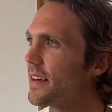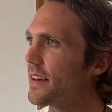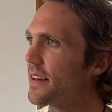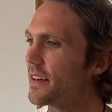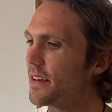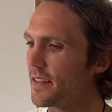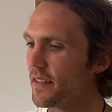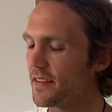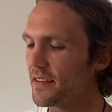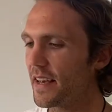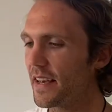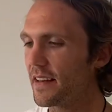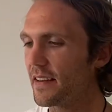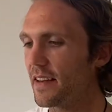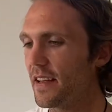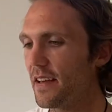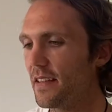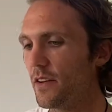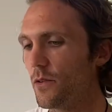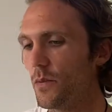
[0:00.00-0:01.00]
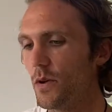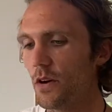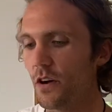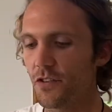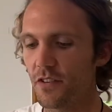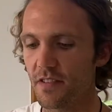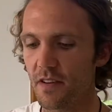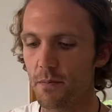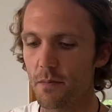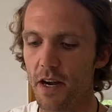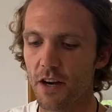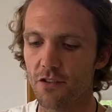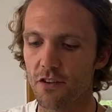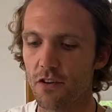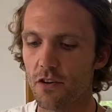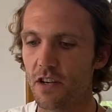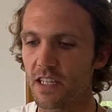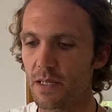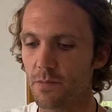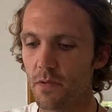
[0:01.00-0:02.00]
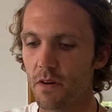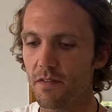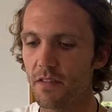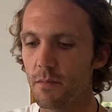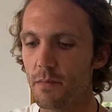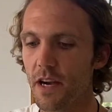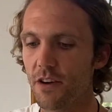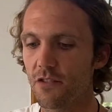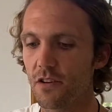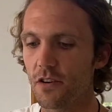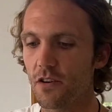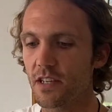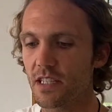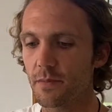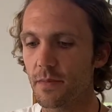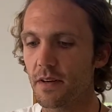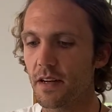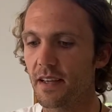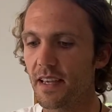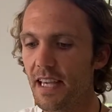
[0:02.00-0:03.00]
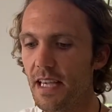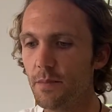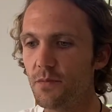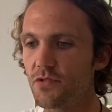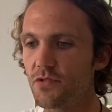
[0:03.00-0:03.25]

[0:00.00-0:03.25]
this idea that we are just a microcosm of the macrocosm, and it keeps